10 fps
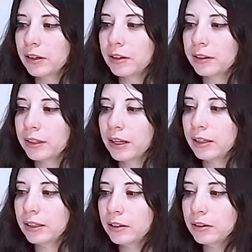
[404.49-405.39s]
on
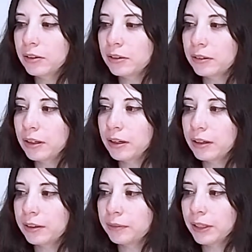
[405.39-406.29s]
a little
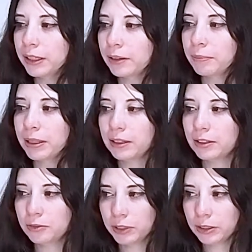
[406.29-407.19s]
like a
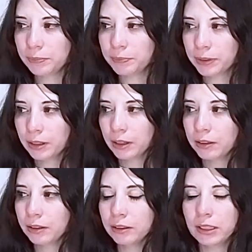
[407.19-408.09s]
vintage feel.
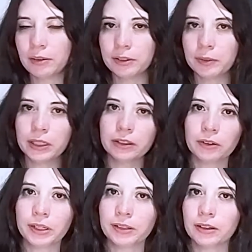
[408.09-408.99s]
So that was one of
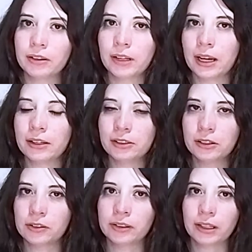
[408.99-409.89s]
the reasons I
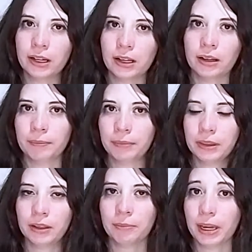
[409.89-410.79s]
chose
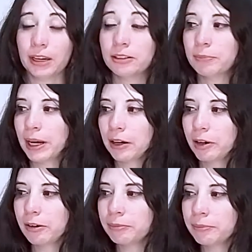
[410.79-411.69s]
the beige
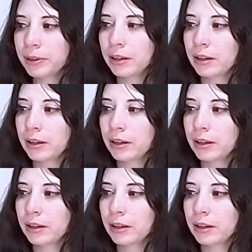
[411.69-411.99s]
background